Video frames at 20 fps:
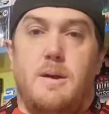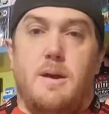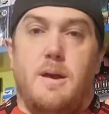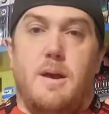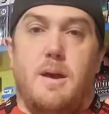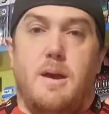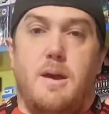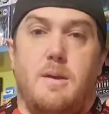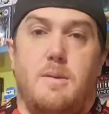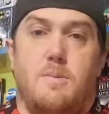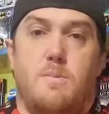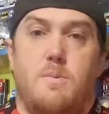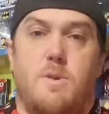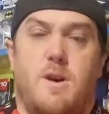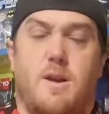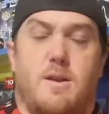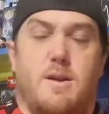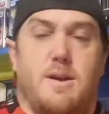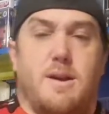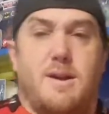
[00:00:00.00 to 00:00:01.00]
and
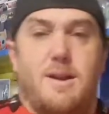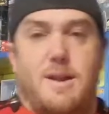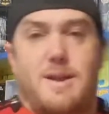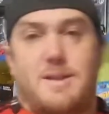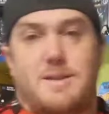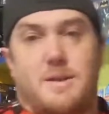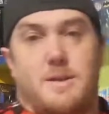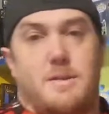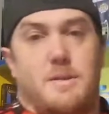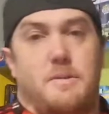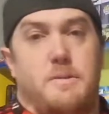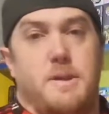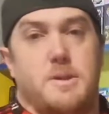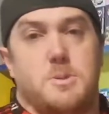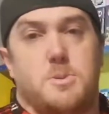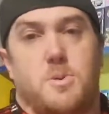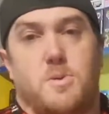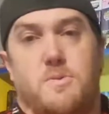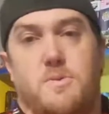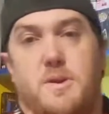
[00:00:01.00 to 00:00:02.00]
why I like collecting and that
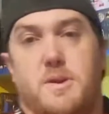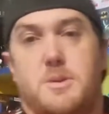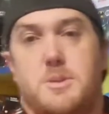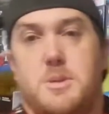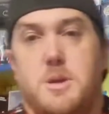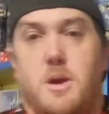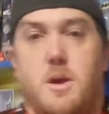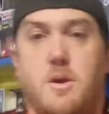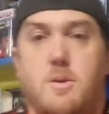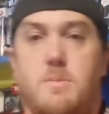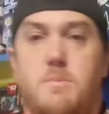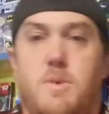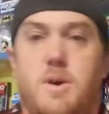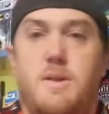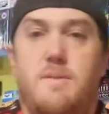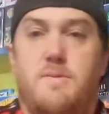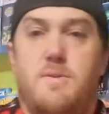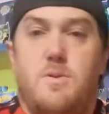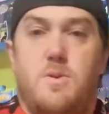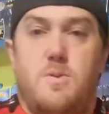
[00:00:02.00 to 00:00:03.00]
sort of thing. So I might
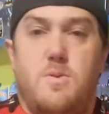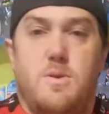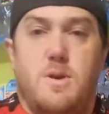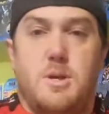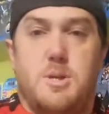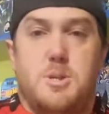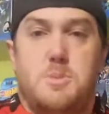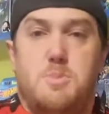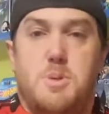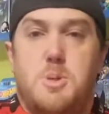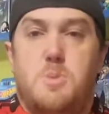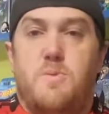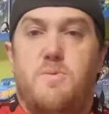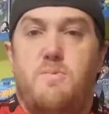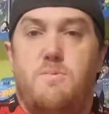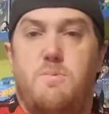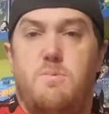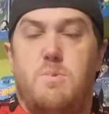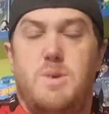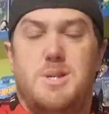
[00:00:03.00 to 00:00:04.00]
even do a special
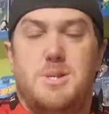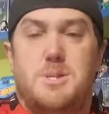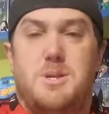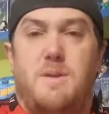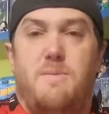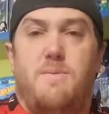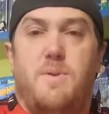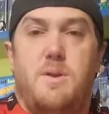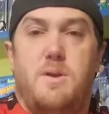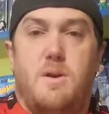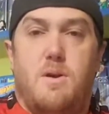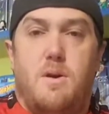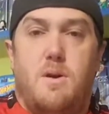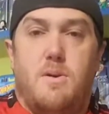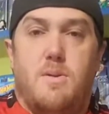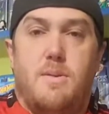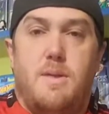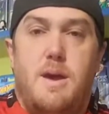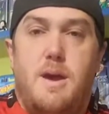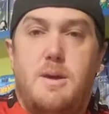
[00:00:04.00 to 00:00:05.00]
Wednesday video
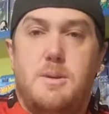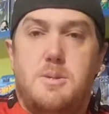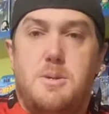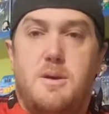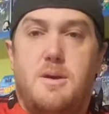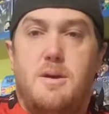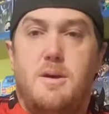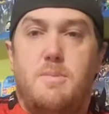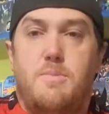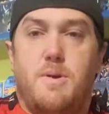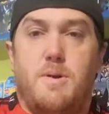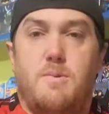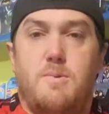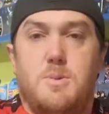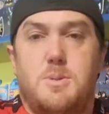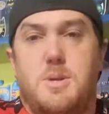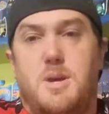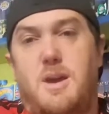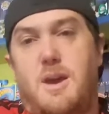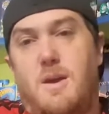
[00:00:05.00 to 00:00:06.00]
on that, but we'll
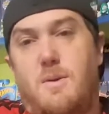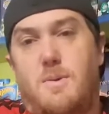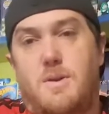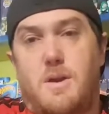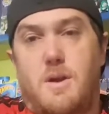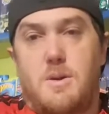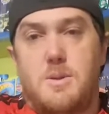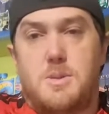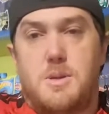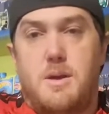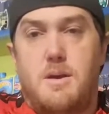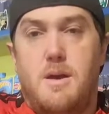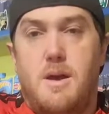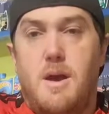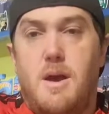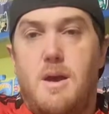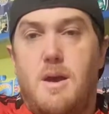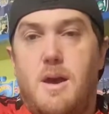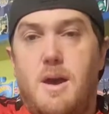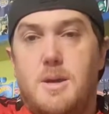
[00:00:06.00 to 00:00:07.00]
see how it goes. So
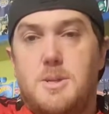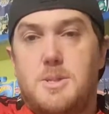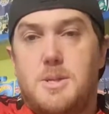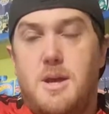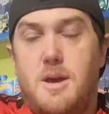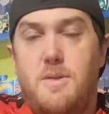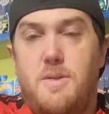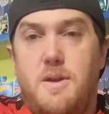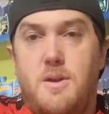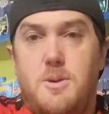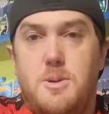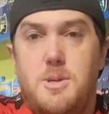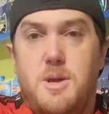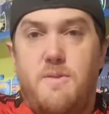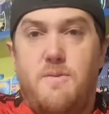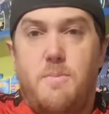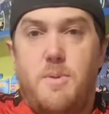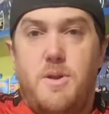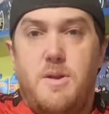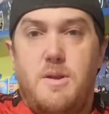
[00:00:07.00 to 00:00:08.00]
as I say, thank you to
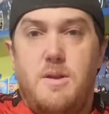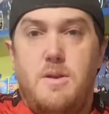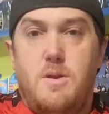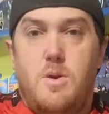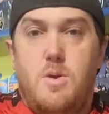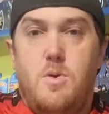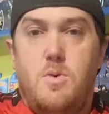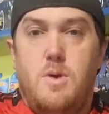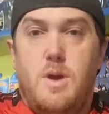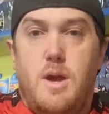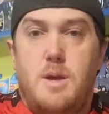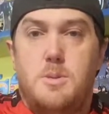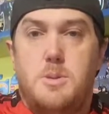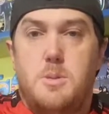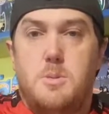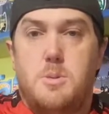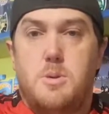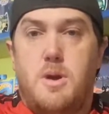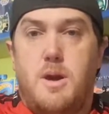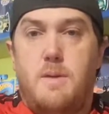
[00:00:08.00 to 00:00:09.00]
everybody who has
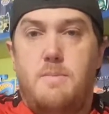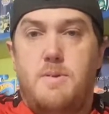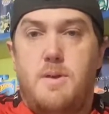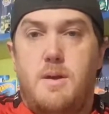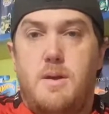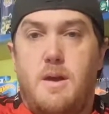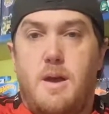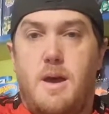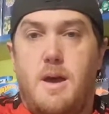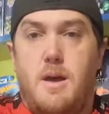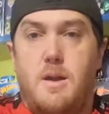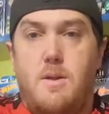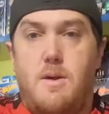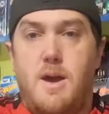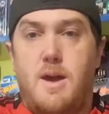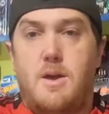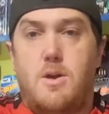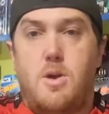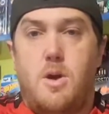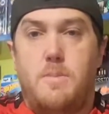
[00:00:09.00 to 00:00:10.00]
subscribed.
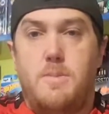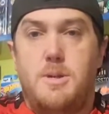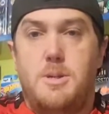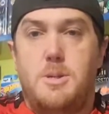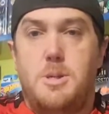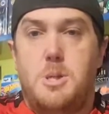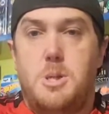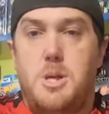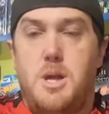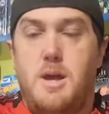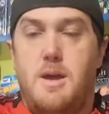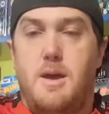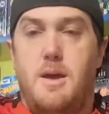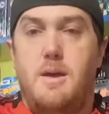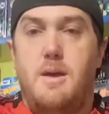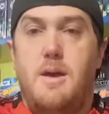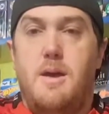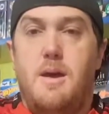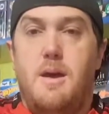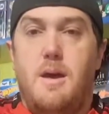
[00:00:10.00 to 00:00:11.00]
Like, comment, share,
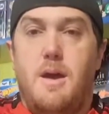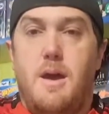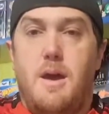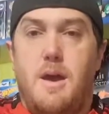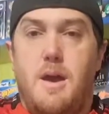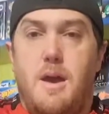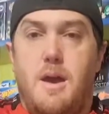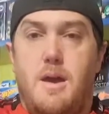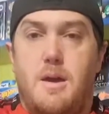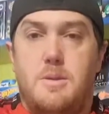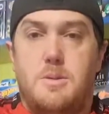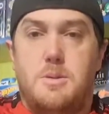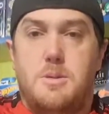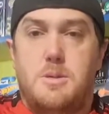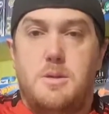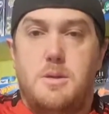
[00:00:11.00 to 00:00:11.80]
and